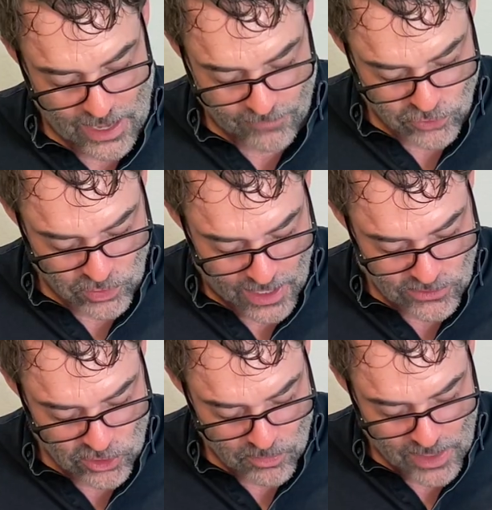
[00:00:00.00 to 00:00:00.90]
have
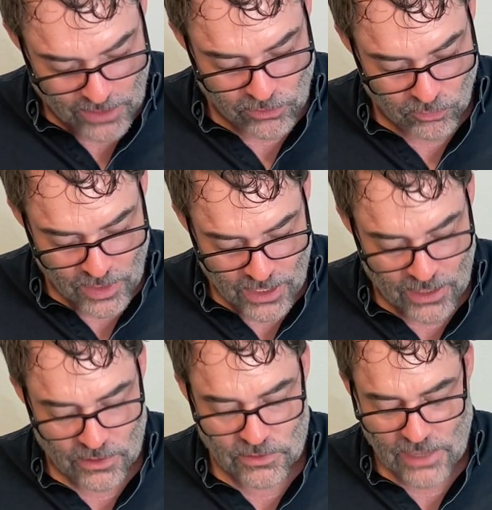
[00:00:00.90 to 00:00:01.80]
tried to make the
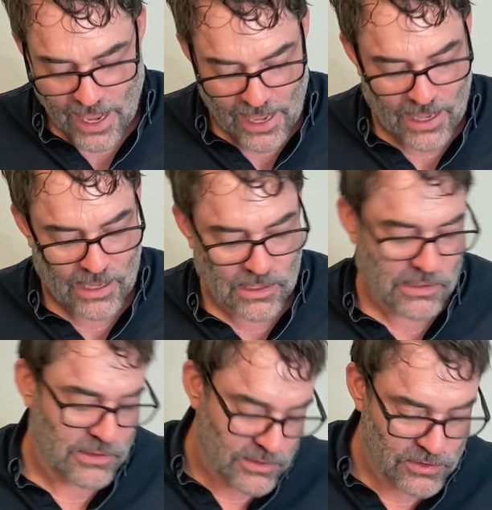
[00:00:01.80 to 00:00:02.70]
readings
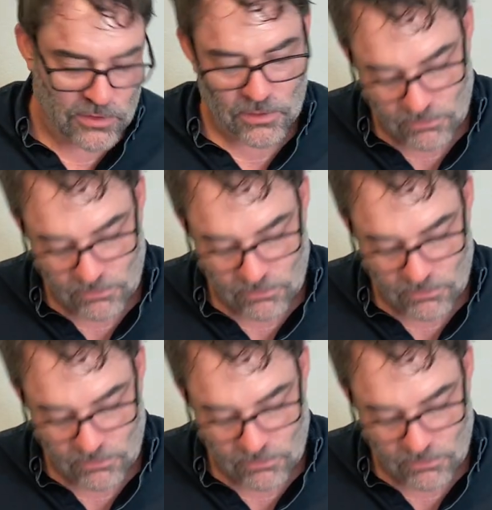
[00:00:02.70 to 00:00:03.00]
as